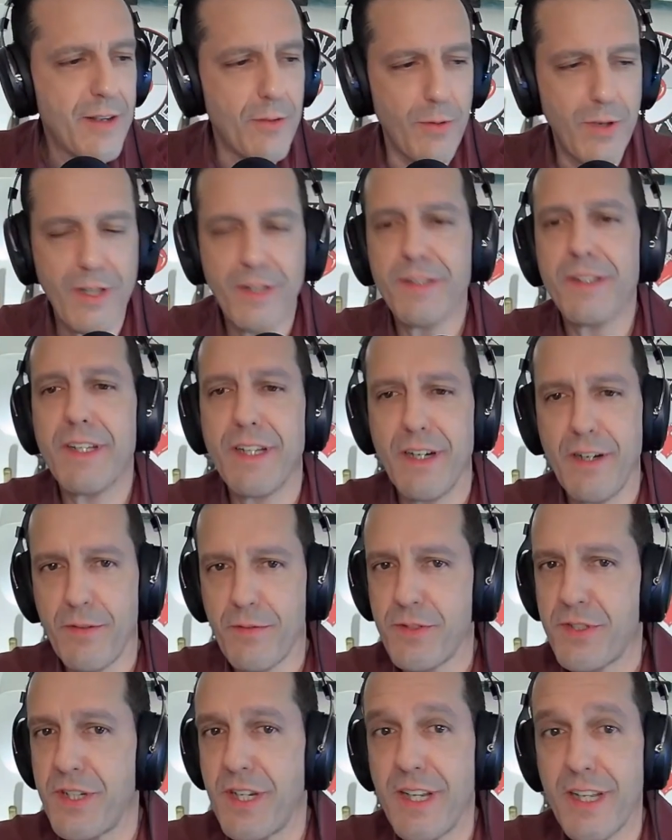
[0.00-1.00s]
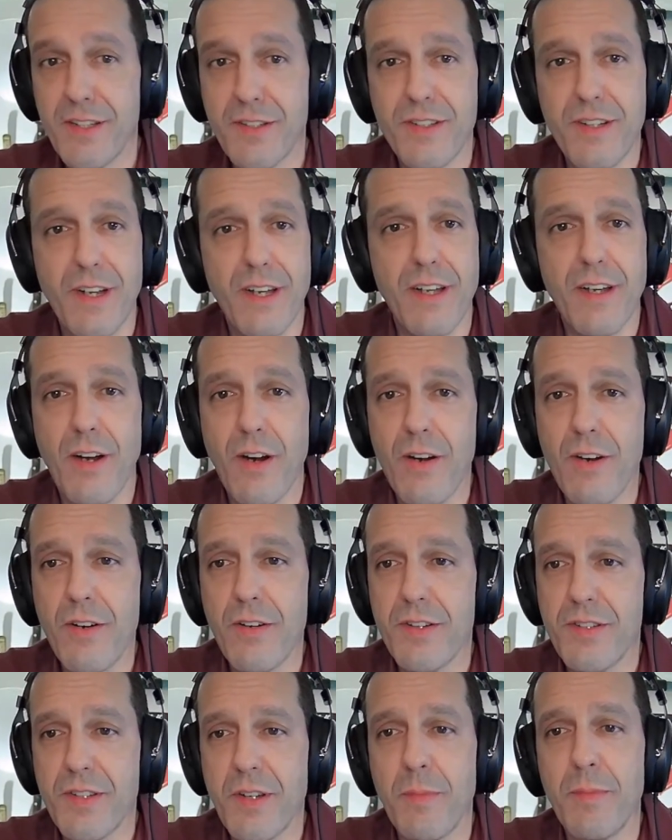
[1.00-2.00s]
Well, she has
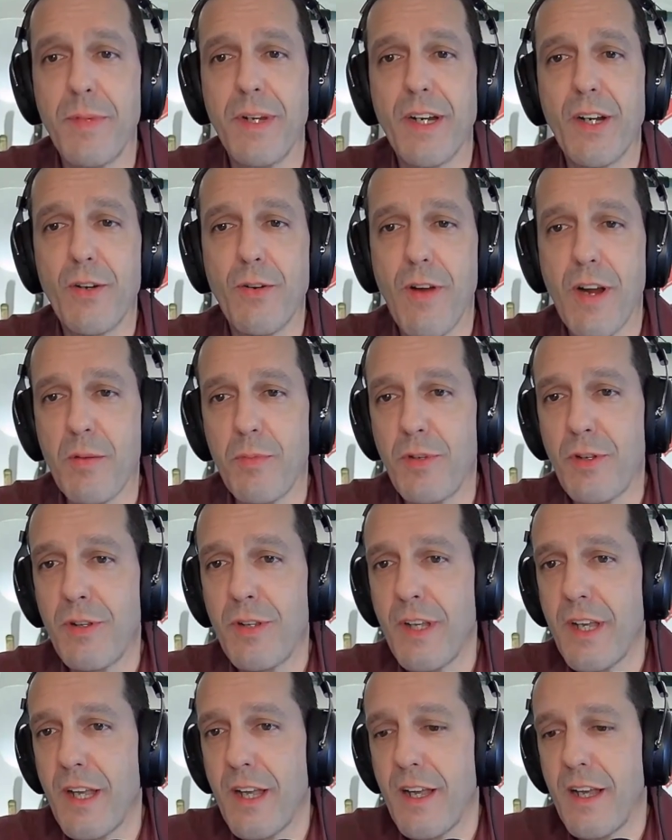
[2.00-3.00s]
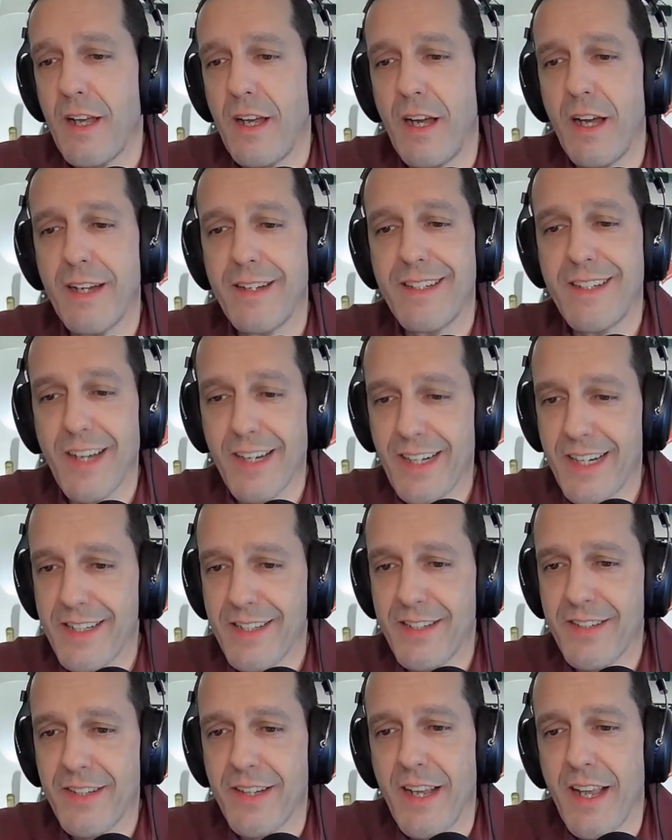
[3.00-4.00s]
earned some incredible
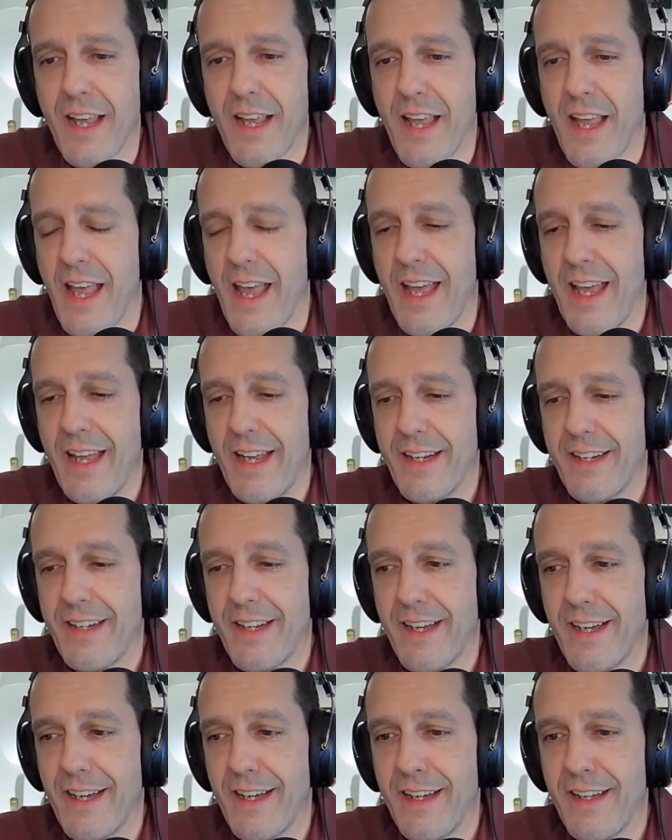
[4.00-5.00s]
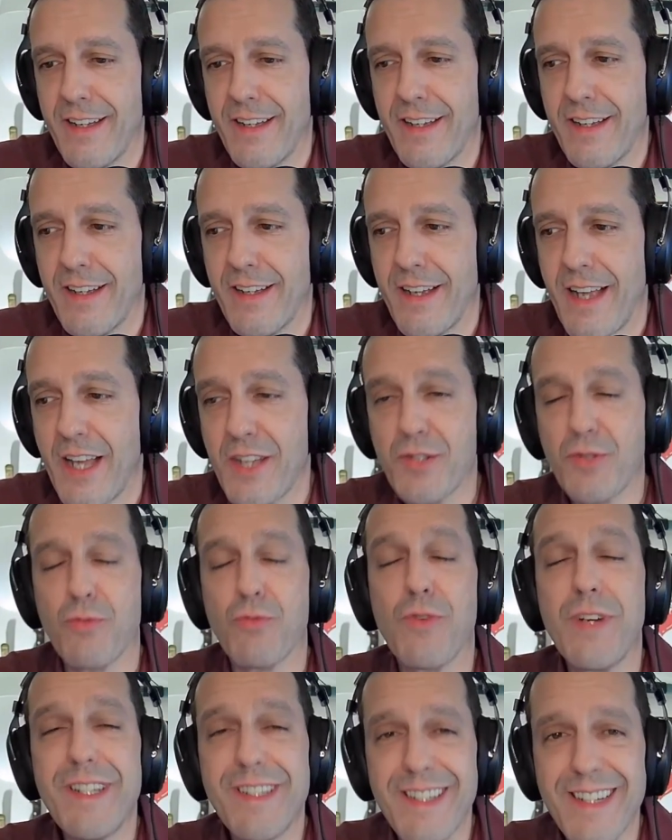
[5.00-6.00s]
ducats and has
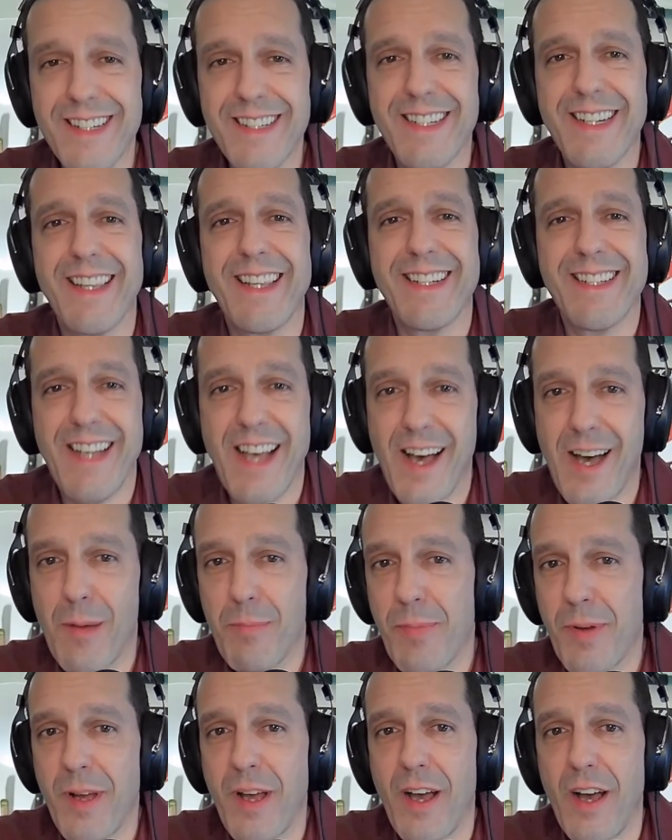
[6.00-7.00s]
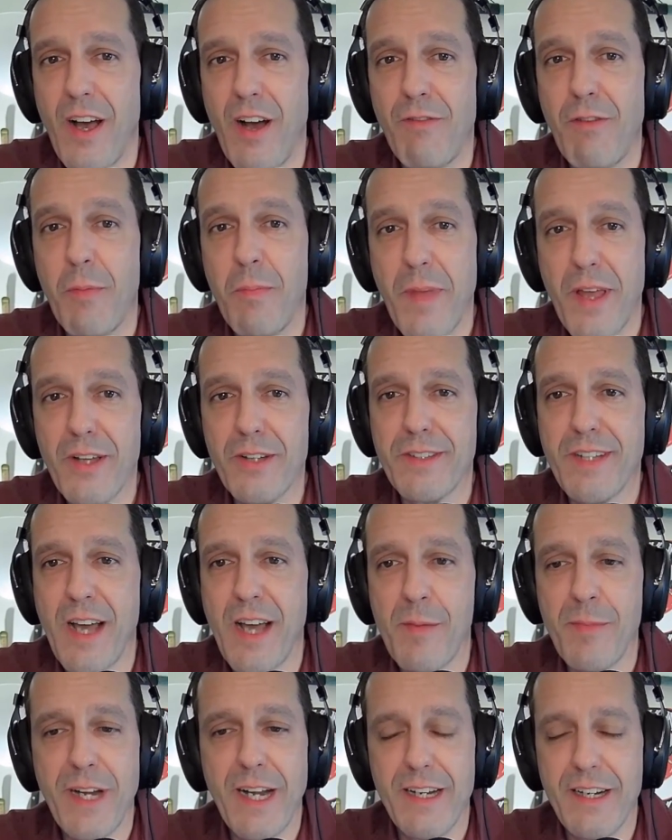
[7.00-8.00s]
risen to the top of a
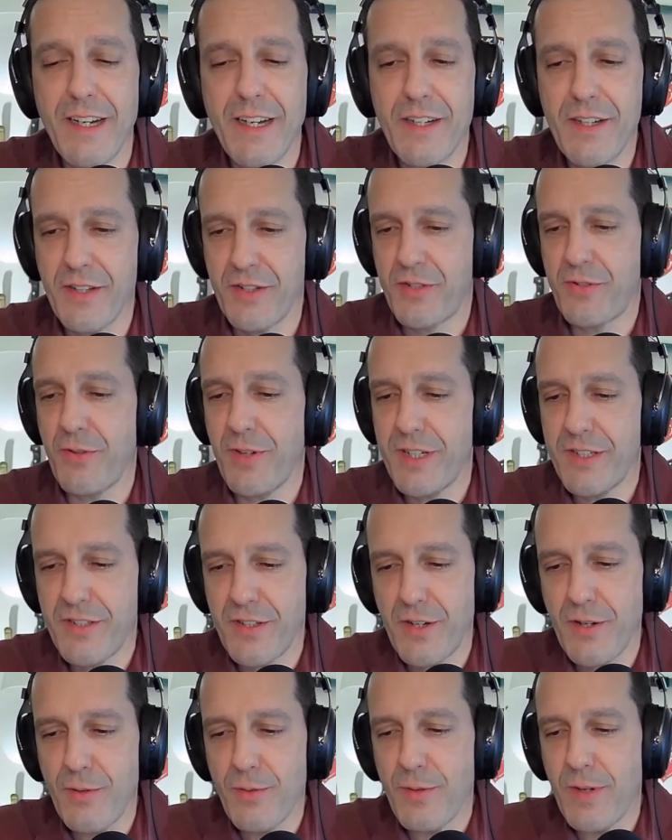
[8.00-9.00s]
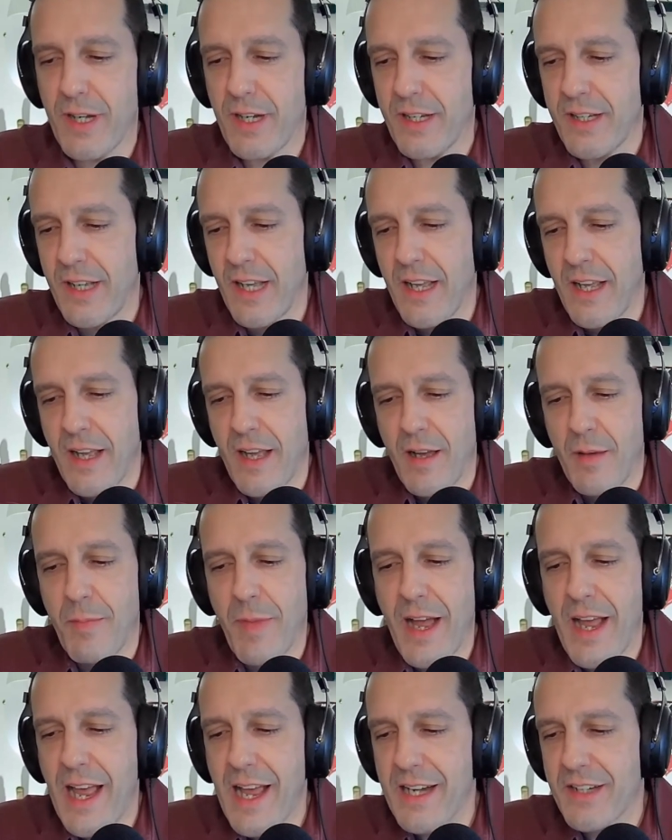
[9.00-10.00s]
male-dominated industry. So
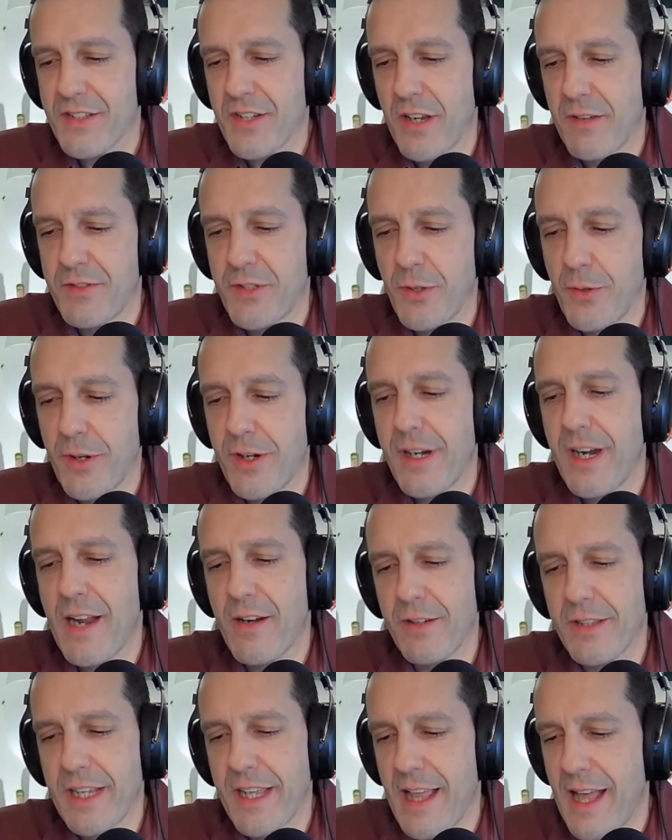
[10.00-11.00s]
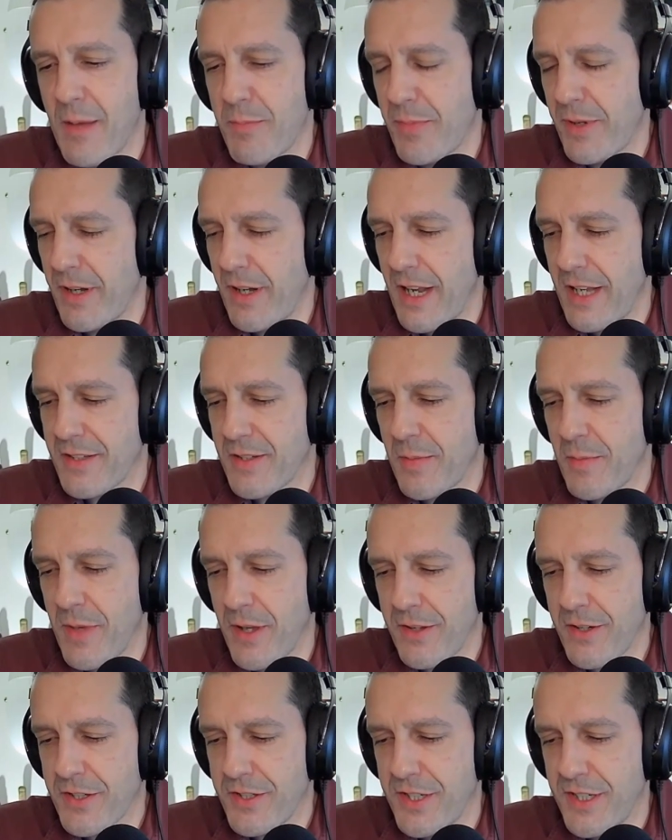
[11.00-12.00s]
my hat is off to her. Not only that, but as a
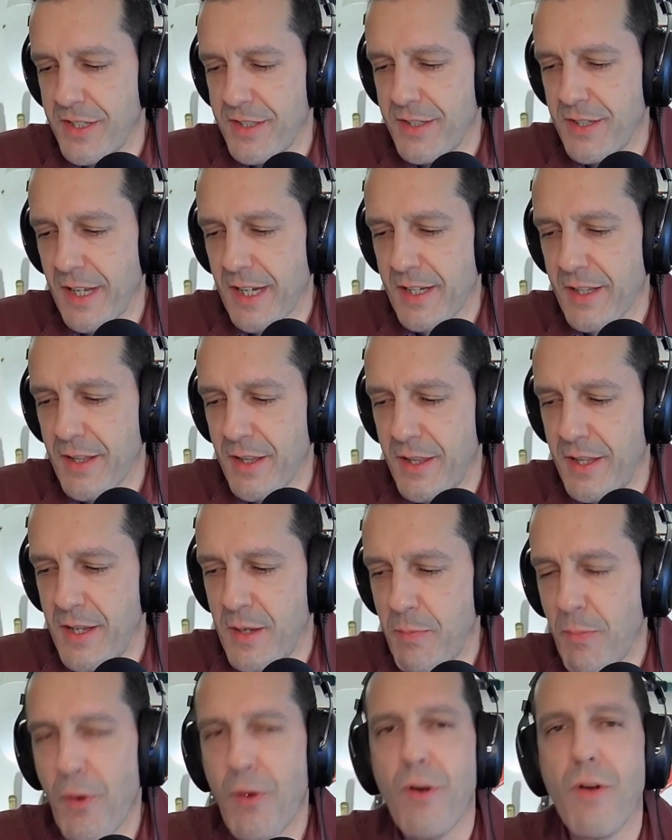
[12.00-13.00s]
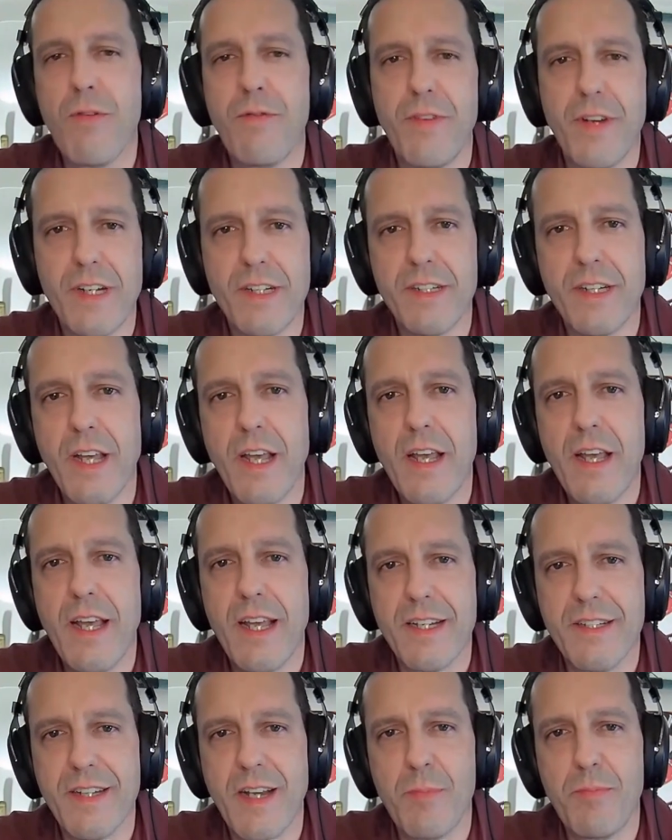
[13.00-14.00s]
mother, she's like the perfect
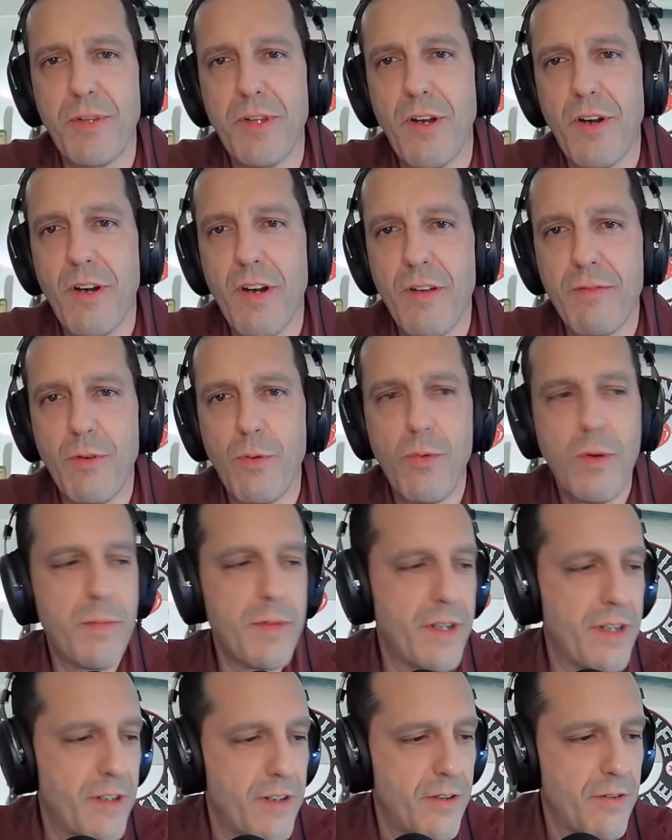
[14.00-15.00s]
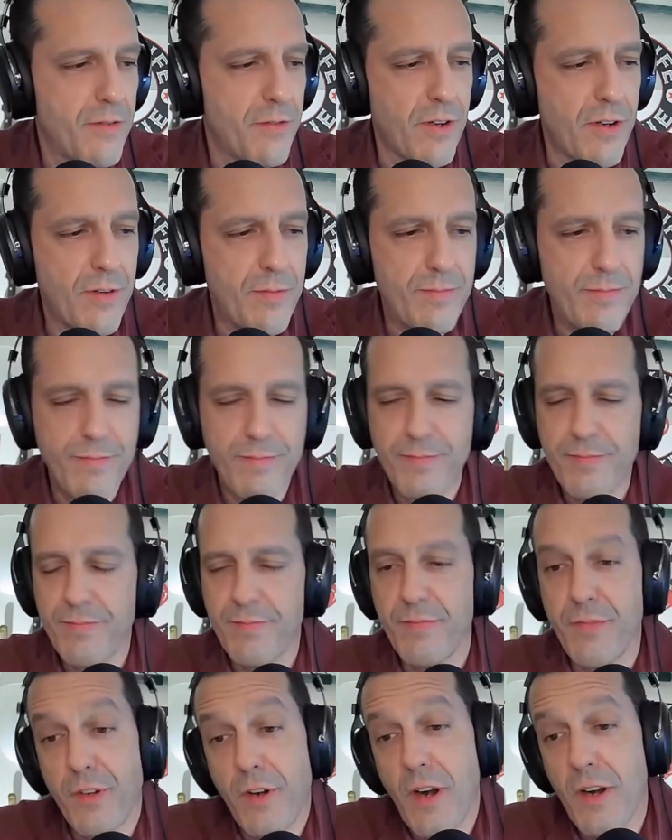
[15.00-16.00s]
exemplar of a woman for
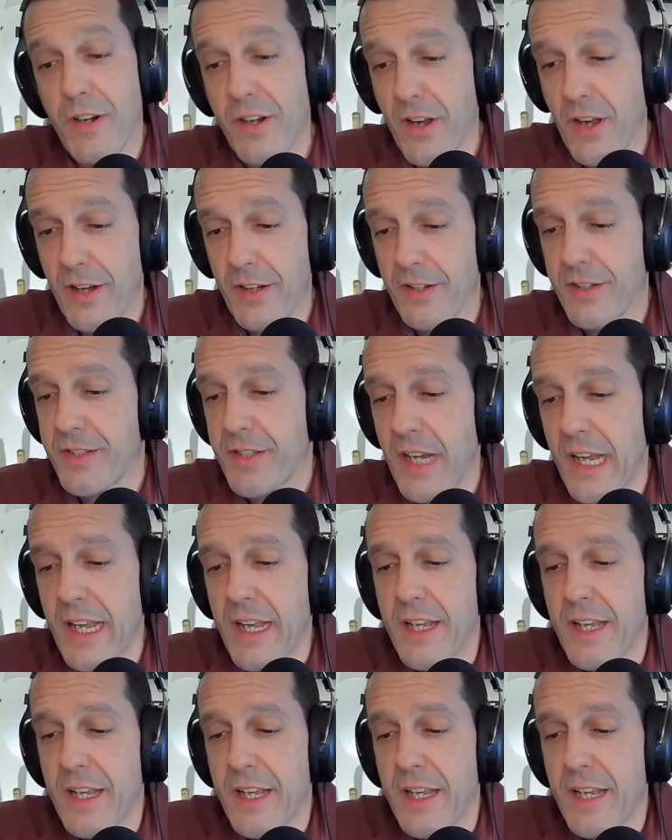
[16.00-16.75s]
our daughters.